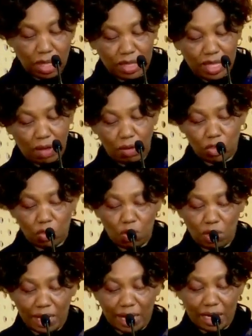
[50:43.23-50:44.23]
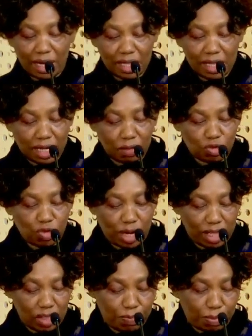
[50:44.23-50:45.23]
There are also guidelines around
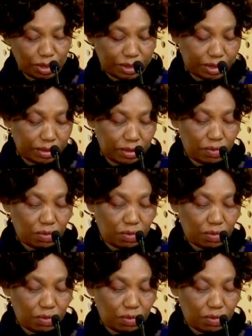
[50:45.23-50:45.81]
transport.